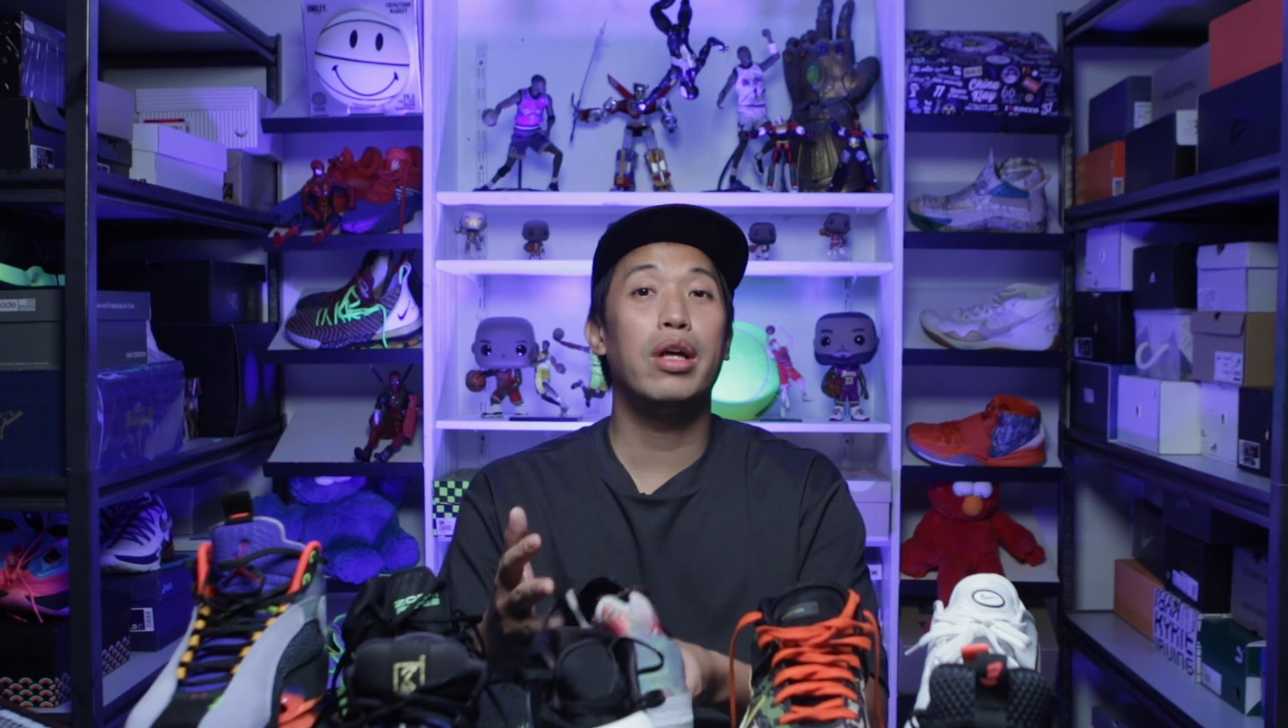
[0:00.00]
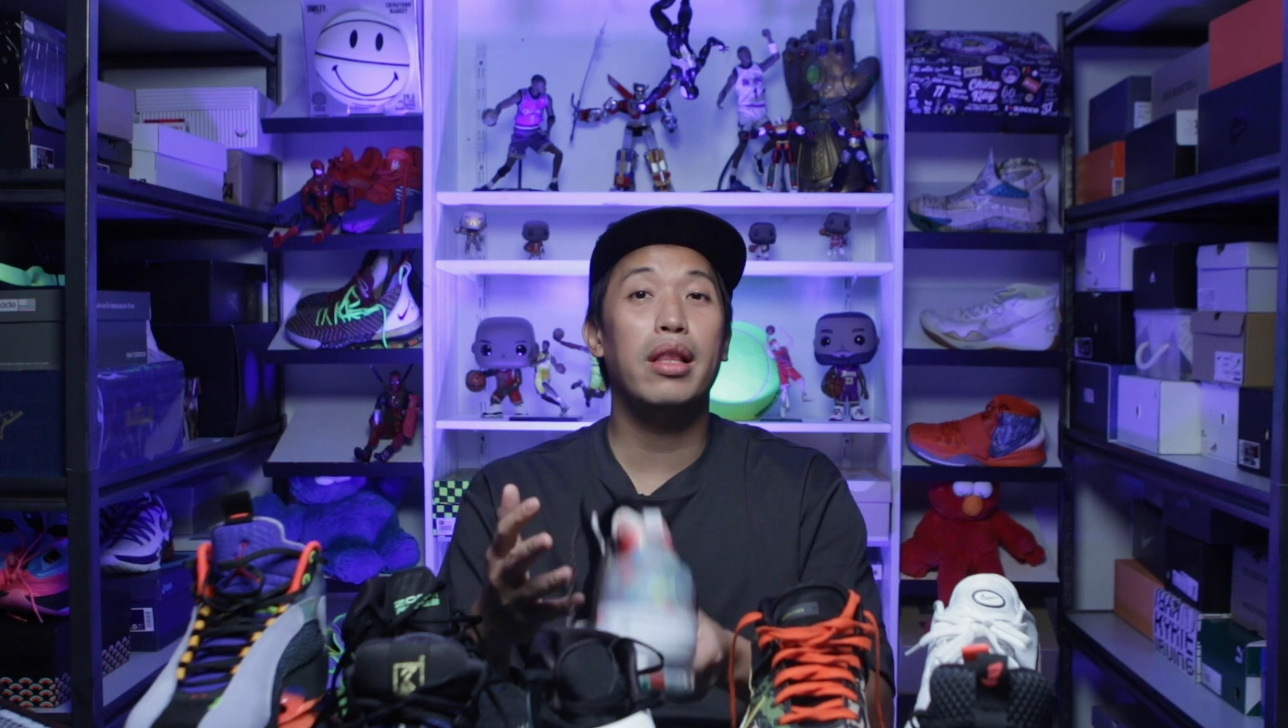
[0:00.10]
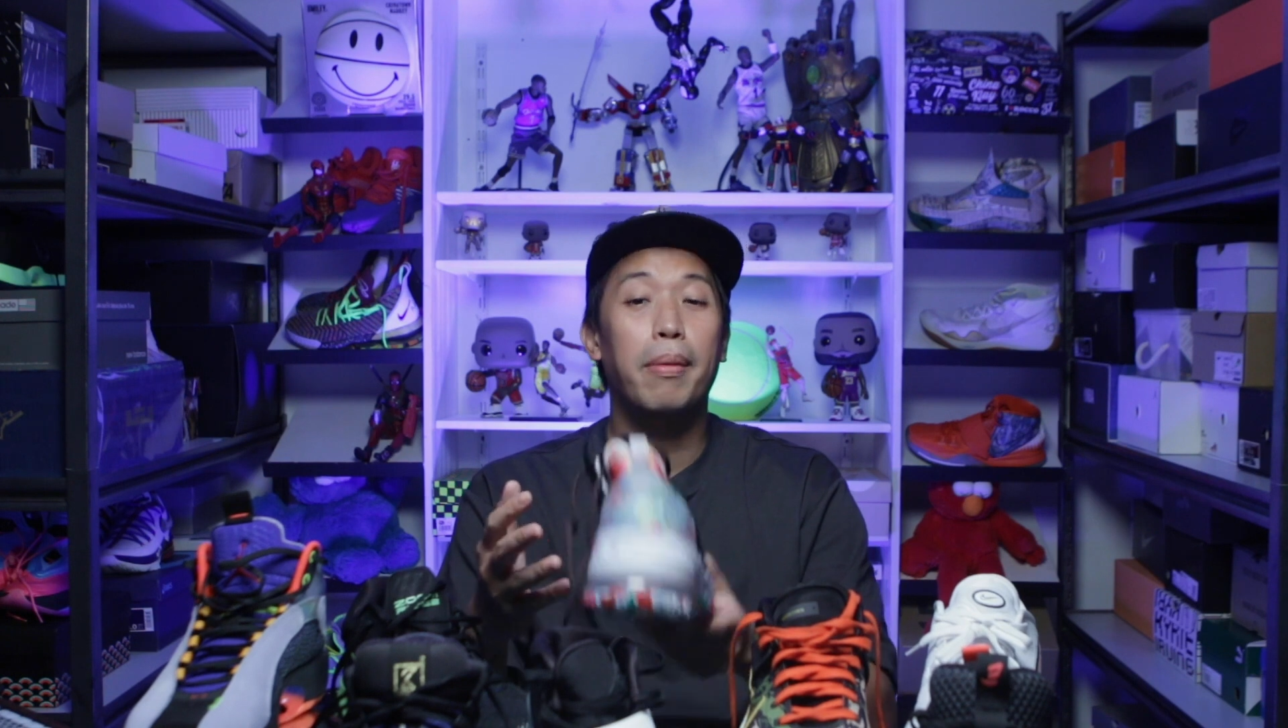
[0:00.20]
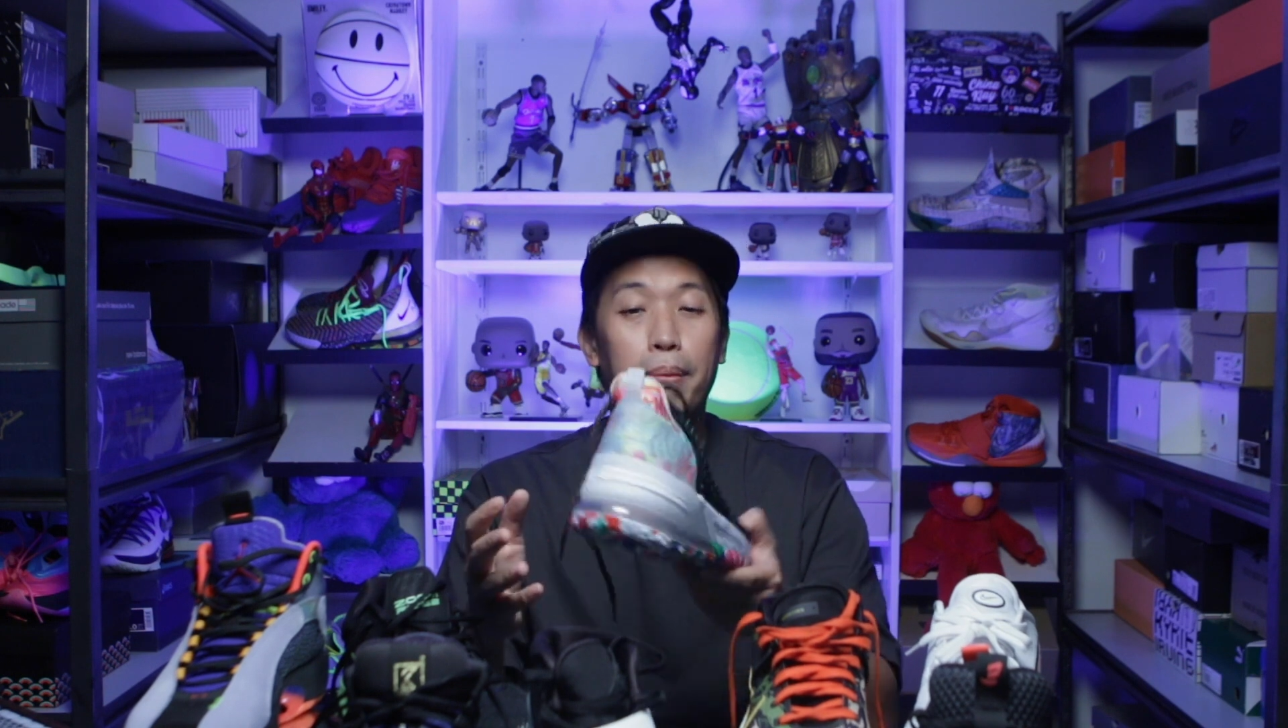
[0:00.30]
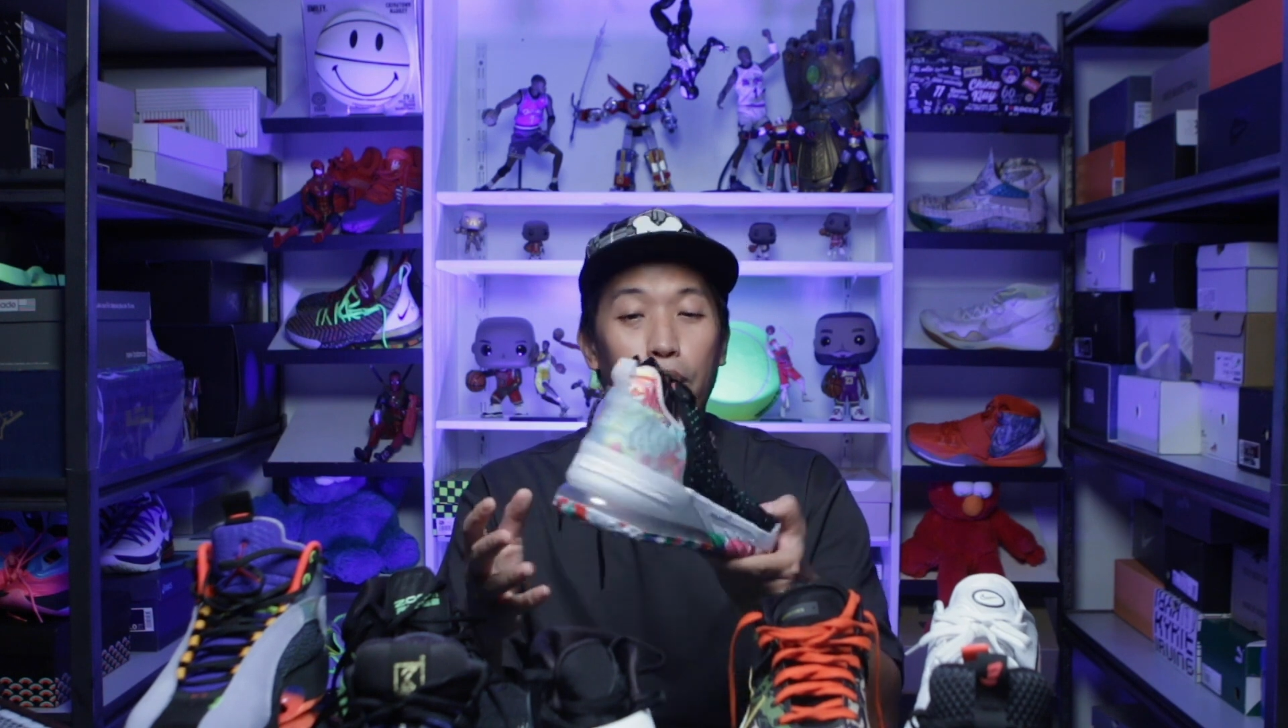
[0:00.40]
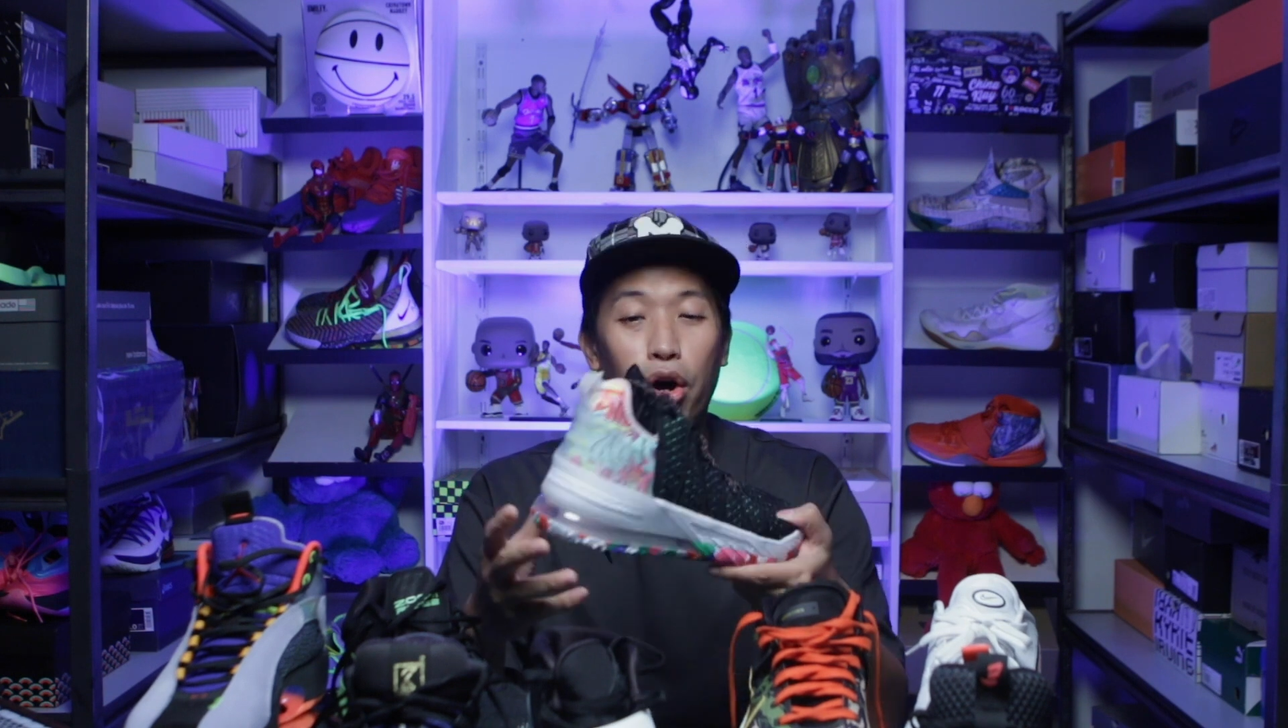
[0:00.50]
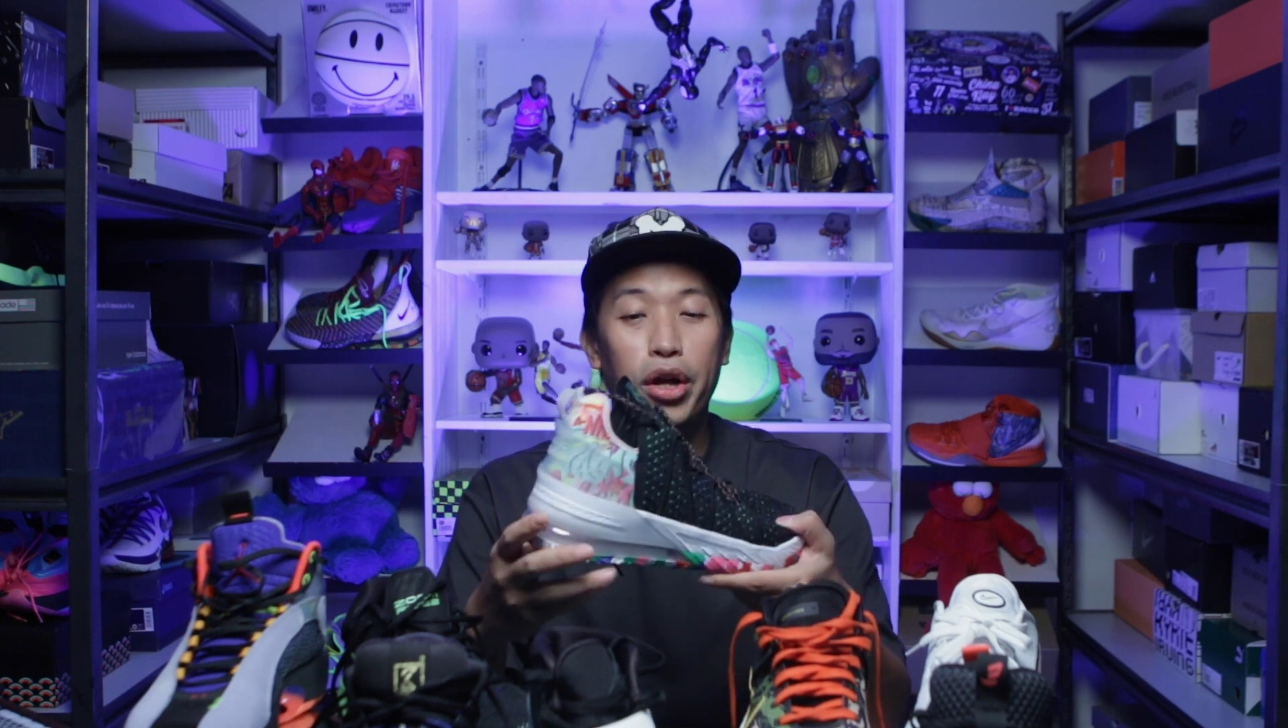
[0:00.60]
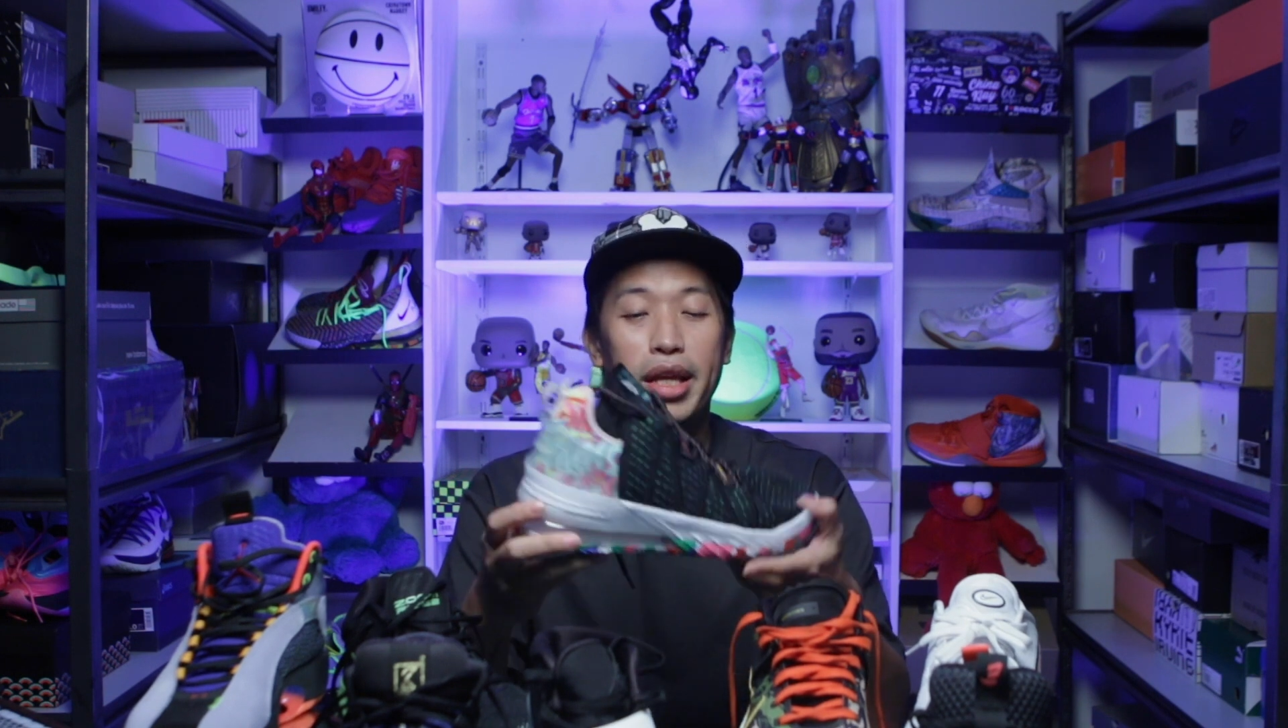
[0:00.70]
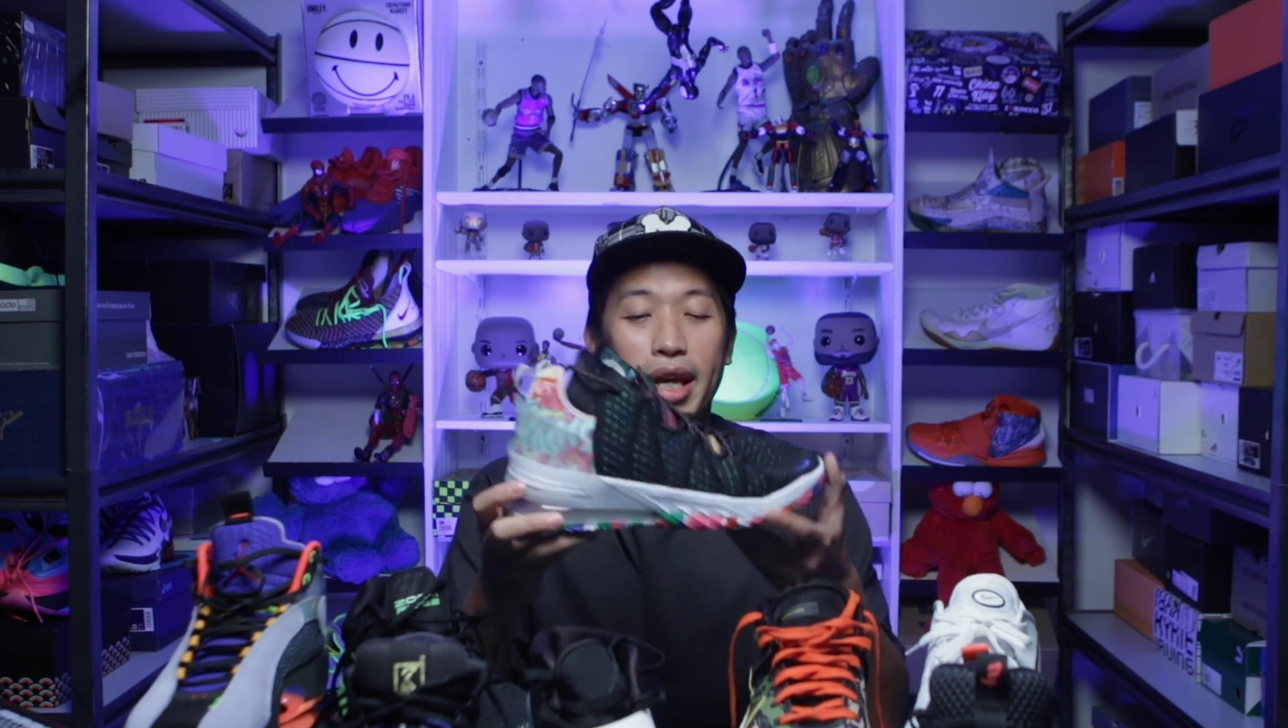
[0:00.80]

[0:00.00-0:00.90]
Lebron